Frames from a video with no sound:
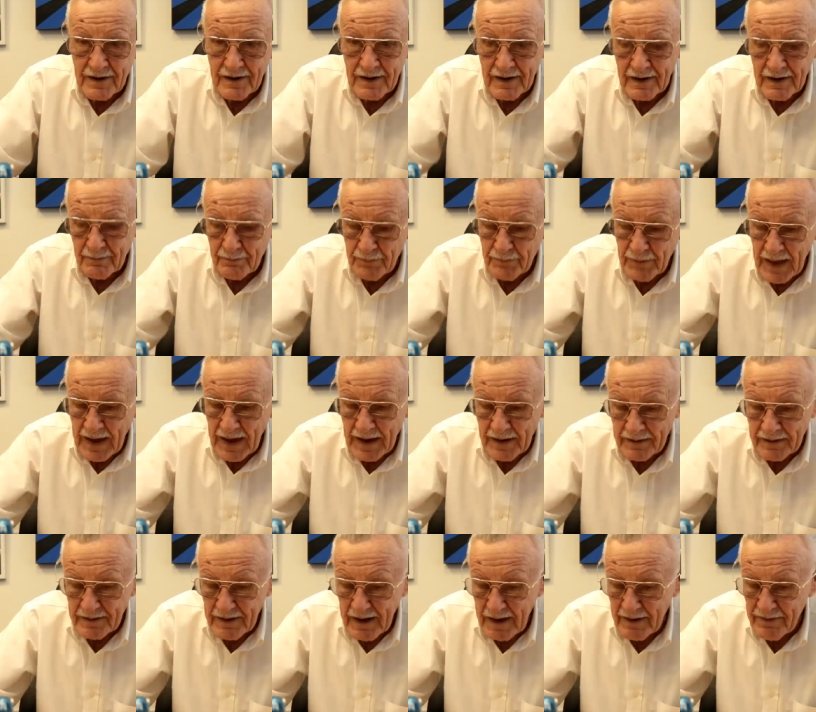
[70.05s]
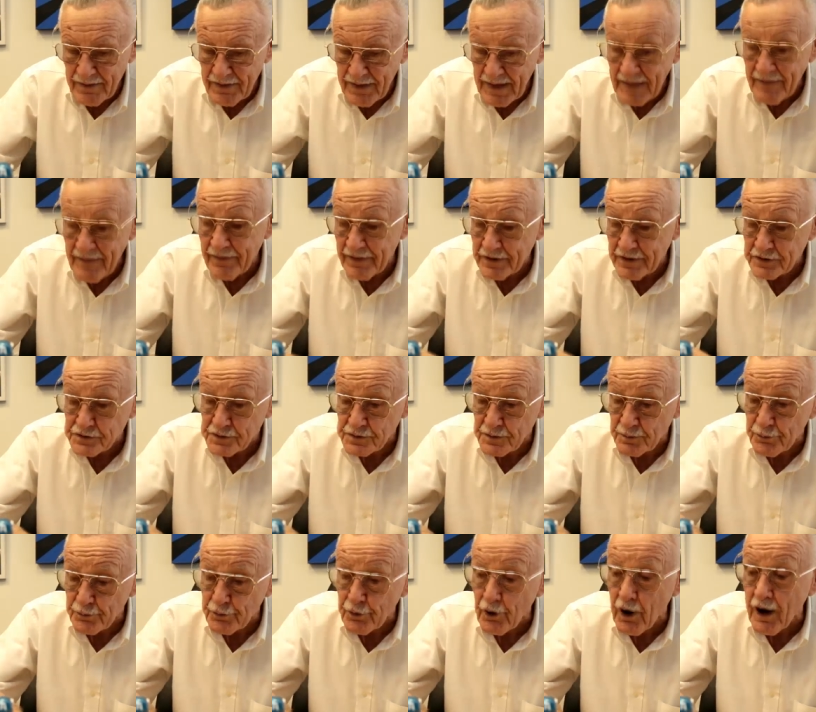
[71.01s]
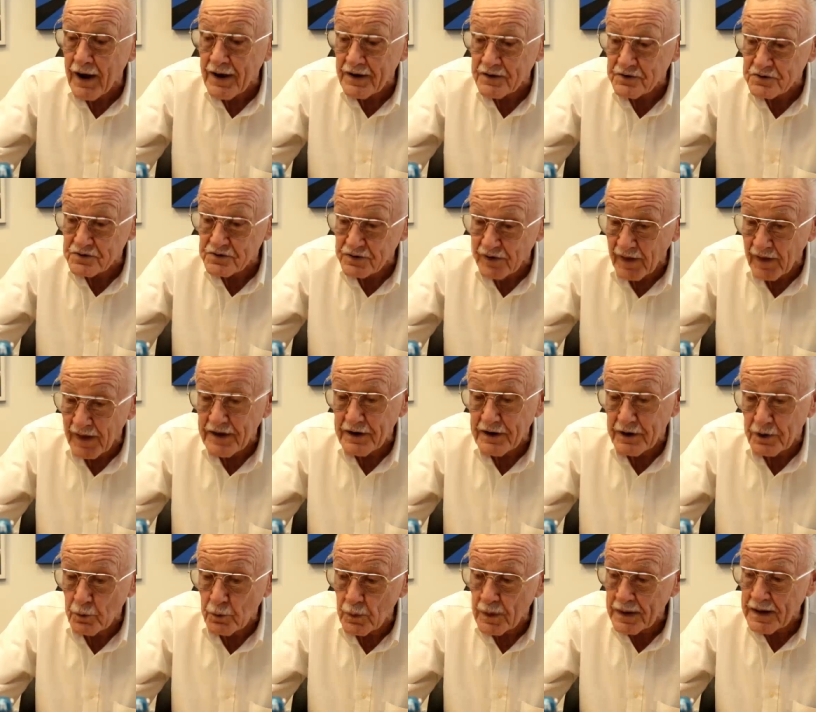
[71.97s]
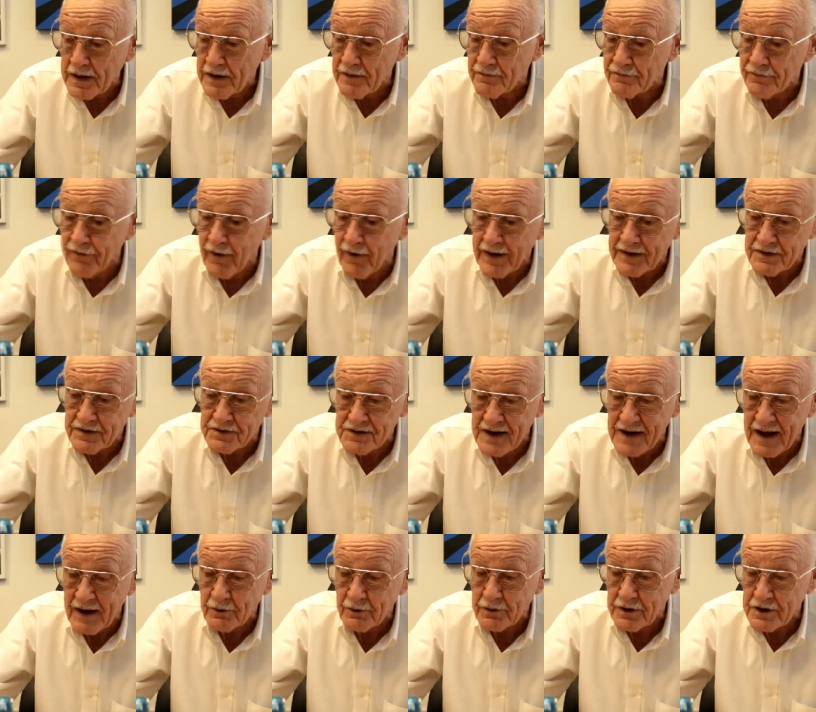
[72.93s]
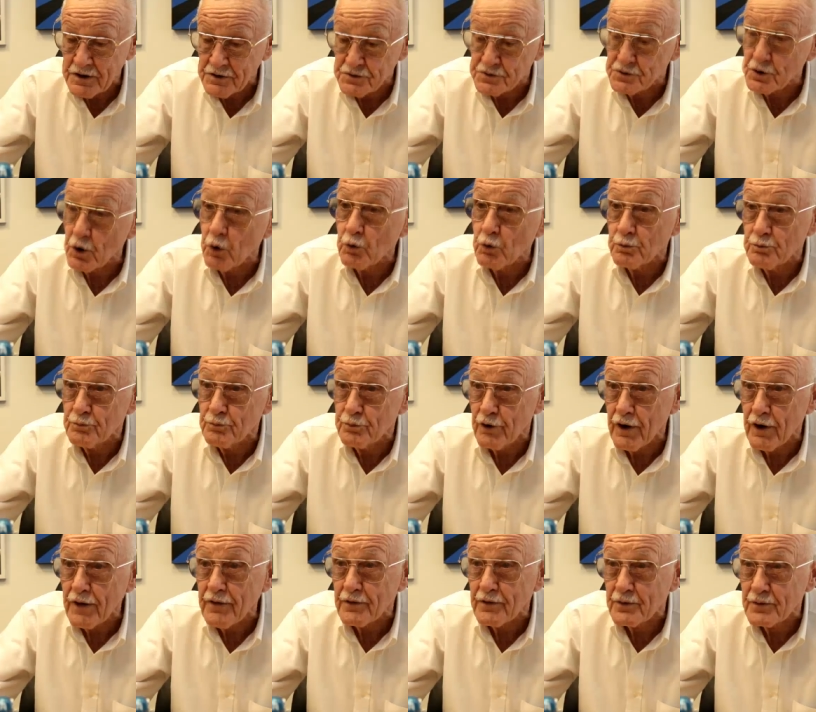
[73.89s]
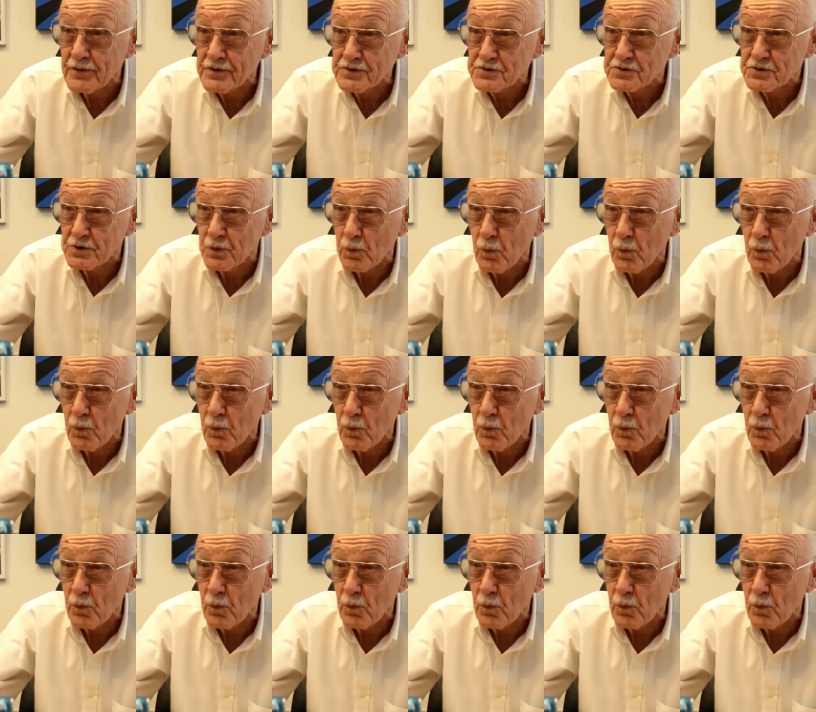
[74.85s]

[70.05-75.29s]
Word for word: And then the surprise later when he finds out his own brother is the